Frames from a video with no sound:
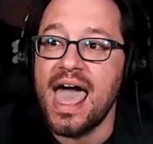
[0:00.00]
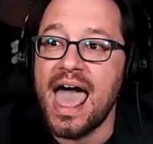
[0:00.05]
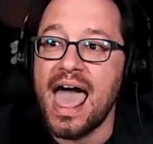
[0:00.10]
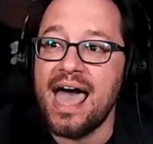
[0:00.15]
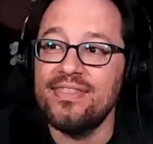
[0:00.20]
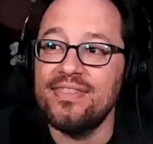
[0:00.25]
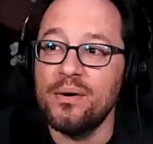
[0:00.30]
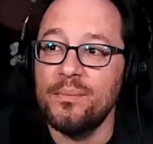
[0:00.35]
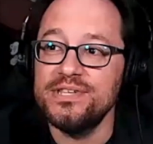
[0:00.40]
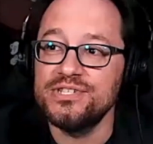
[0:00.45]

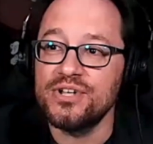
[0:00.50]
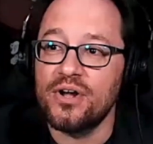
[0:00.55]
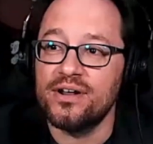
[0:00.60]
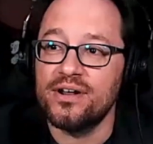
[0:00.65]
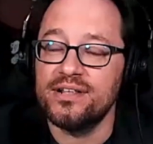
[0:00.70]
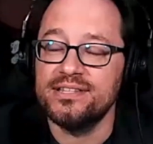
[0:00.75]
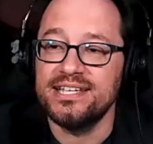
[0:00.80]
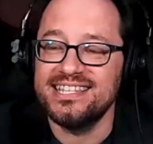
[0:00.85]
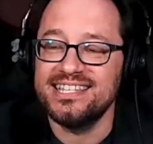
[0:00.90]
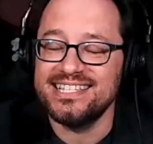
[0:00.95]
And then we
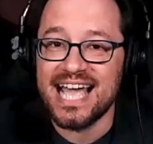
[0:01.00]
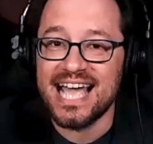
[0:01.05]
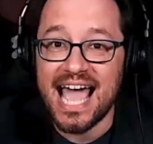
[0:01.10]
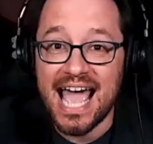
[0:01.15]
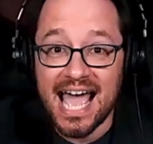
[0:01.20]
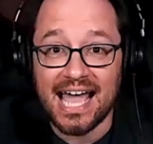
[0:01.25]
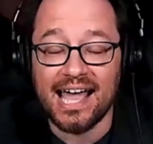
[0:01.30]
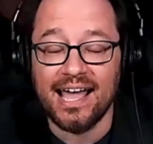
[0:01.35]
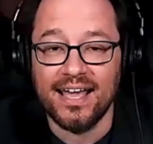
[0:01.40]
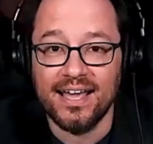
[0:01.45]
started to
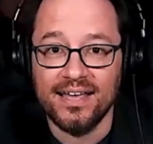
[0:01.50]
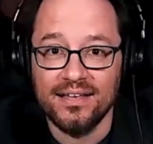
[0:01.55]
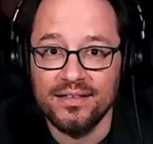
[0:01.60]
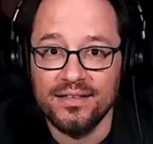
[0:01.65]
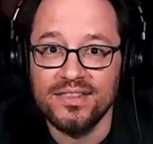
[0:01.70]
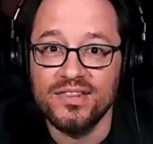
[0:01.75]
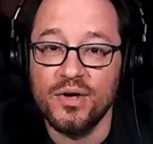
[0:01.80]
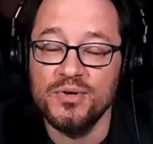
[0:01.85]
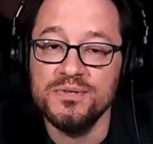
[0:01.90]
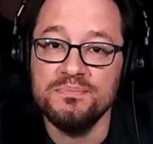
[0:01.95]
tag
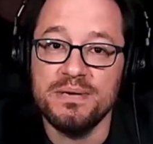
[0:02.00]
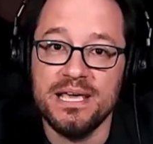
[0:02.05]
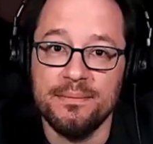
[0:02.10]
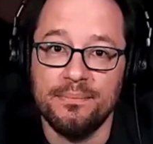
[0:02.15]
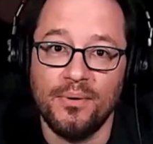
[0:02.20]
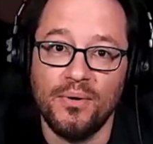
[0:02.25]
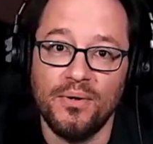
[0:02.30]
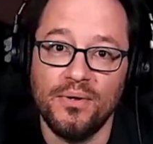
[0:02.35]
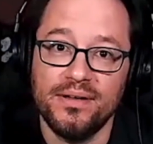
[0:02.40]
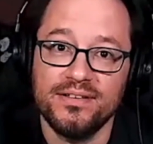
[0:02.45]
those
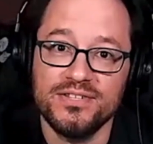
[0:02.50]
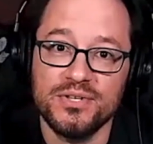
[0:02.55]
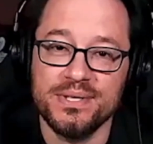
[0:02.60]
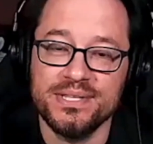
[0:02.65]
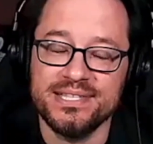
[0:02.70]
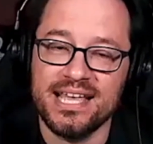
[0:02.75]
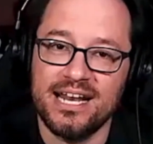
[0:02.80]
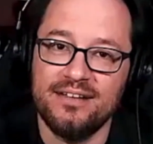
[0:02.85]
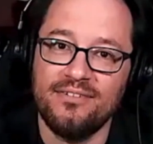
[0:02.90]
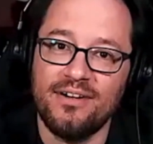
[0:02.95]
people. So
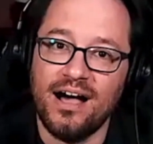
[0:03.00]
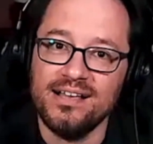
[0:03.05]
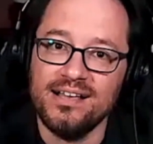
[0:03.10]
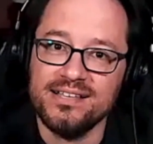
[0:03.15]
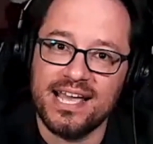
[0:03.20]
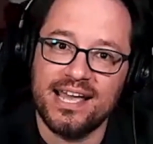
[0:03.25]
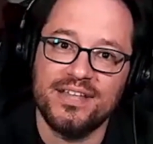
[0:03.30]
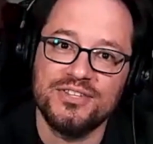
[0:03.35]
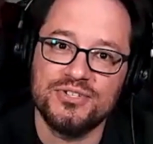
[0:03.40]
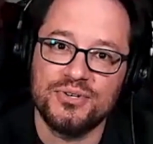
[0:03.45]
instead of
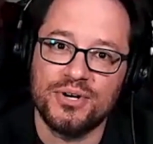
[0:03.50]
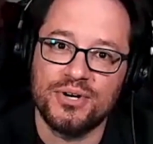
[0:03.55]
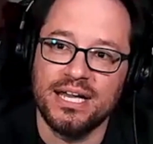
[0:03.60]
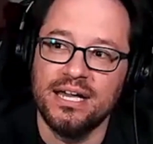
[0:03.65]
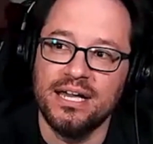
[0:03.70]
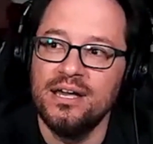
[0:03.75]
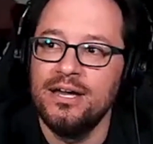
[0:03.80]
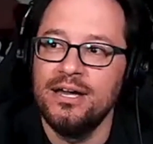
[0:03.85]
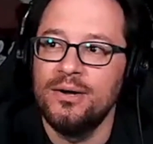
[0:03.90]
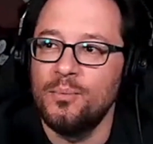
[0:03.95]
us
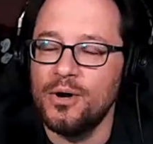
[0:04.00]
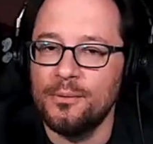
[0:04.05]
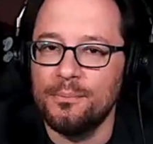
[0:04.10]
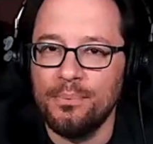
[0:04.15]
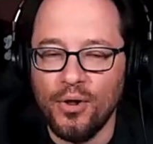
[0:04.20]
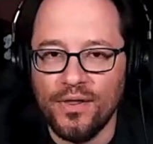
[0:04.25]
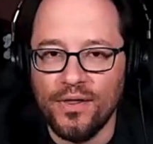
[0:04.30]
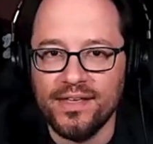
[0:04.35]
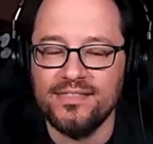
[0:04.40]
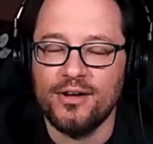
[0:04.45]
answering, we were
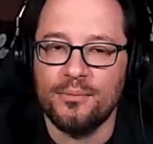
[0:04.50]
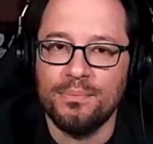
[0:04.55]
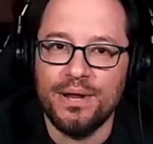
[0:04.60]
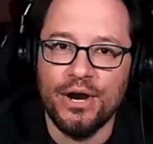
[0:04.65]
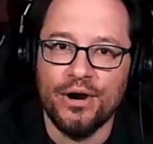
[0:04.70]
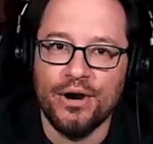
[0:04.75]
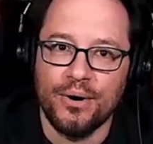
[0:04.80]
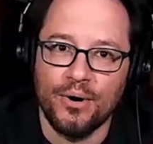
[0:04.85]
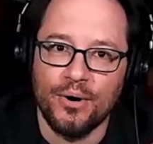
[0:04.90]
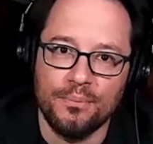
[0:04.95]
pulling their
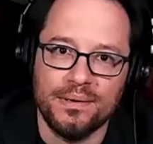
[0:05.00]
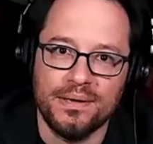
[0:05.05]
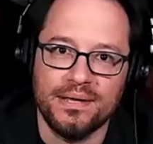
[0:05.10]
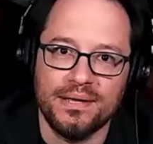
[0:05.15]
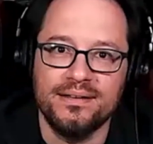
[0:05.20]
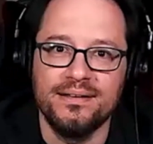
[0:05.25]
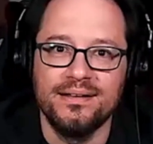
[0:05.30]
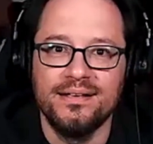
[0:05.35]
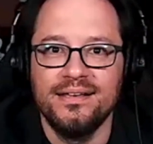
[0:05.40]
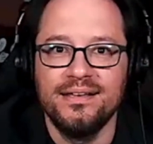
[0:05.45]
peer group
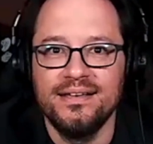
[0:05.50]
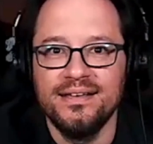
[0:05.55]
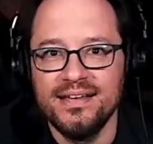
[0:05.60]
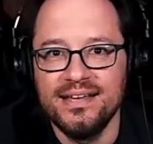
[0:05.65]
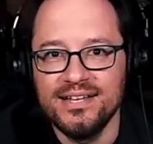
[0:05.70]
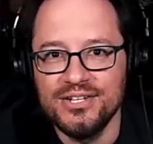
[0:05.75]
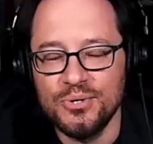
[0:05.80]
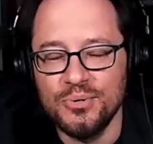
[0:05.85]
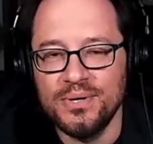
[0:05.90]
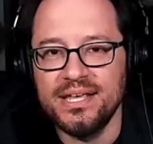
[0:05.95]
in
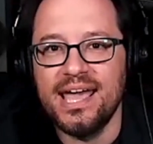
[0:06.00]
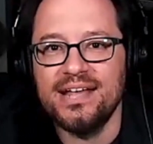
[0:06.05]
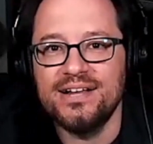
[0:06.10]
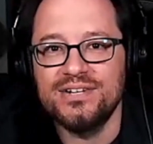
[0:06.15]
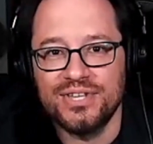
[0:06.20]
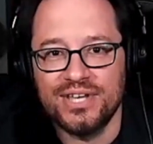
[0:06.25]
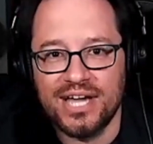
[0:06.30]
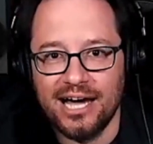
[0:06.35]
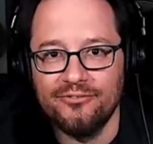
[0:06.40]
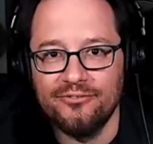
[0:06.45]
to
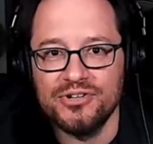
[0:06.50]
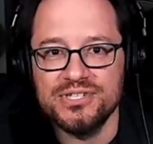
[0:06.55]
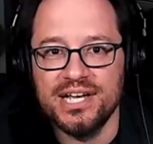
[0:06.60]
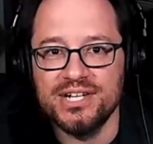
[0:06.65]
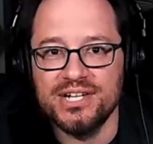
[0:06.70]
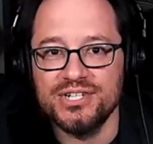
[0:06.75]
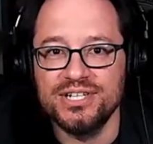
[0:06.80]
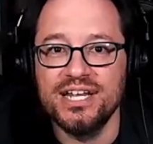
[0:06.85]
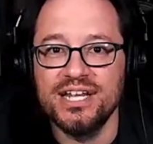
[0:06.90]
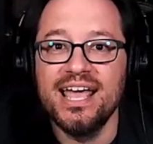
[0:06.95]
engage in the
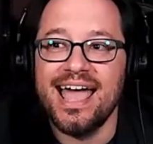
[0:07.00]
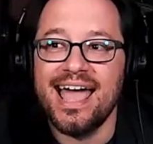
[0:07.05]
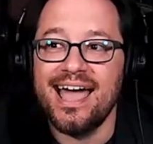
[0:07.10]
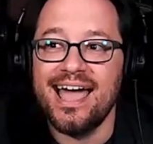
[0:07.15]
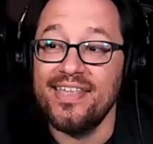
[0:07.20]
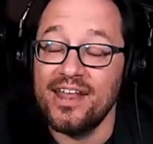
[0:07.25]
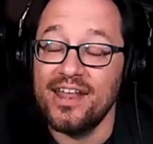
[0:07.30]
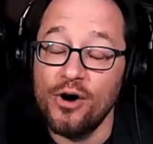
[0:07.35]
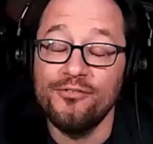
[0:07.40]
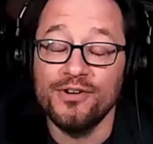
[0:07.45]
conversation.
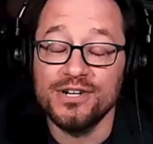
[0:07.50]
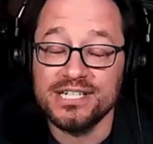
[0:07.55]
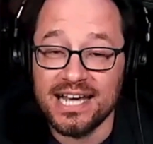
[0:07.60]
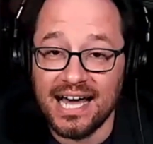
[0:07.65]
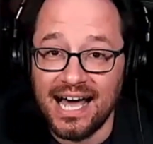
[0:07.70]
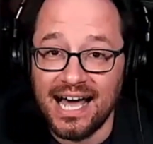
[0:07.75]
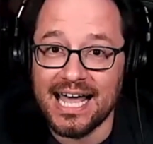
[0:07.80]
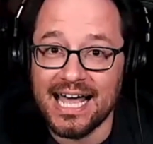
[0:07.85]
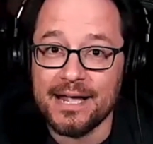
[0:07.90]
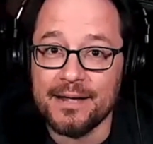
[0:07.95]
And then over
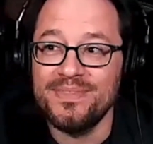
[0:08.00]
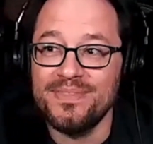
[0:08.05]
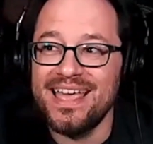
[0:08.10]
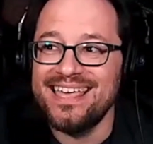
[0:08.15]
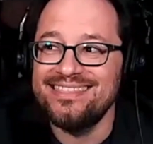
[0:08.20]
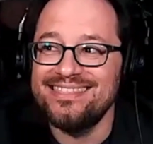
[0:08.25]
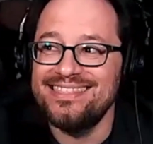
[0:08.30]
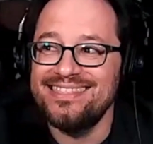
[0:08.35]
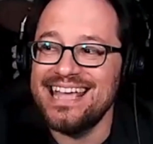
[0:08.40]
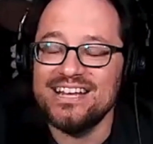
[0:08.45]
time,
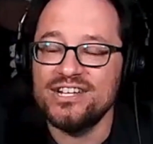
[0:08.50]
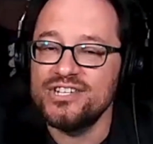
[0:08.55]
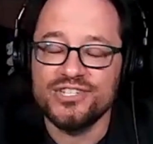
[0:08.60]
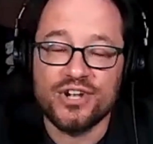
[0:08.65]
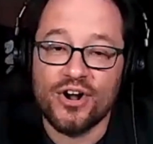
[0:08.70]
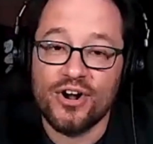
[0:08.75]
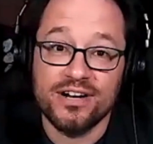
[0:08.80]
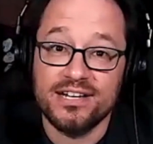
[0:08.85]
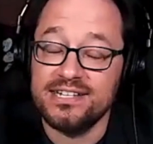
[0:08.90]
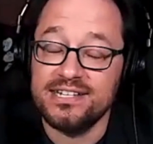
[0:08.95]
they just
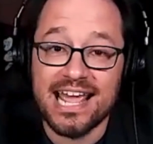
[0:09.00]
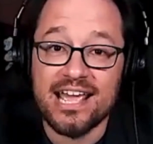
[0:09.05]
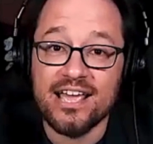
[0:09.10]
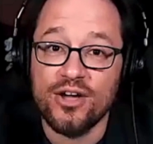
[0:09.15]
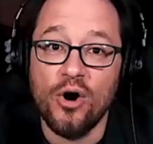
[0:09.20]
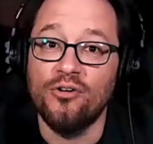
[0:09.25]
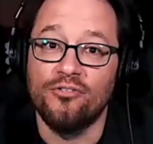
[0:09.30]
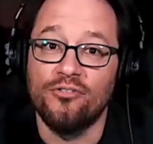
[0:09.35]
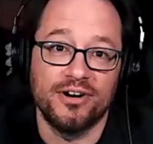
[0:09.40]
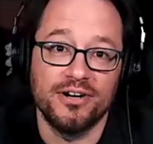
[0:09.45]
started to take
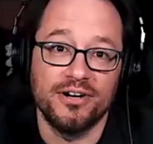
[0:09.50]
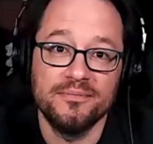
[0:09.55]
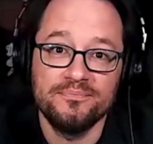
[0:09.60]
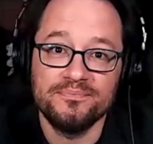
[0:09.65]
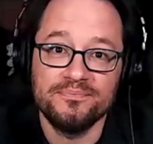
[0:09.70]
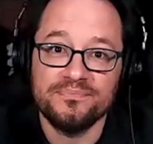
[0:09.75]
over.